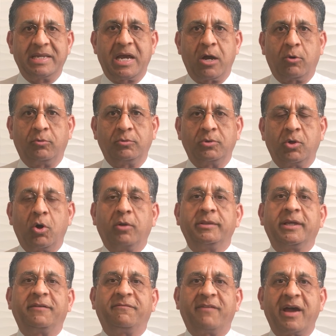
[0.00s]
down on
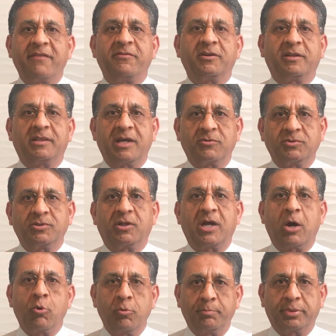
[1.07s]
that five hundred thousand dollar
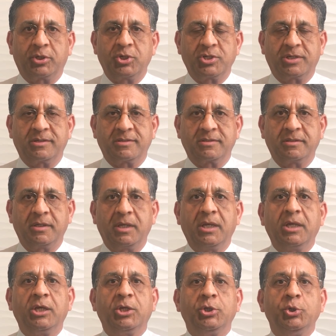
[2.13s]
home purchase,
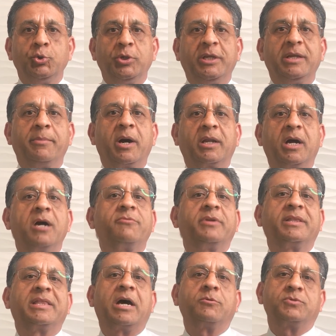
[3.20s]
you need about one
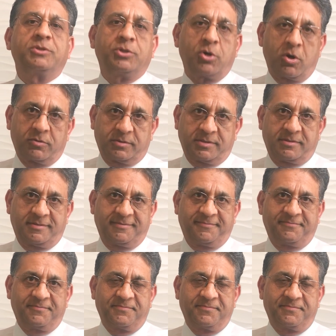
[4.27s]
hundred thousand dollars.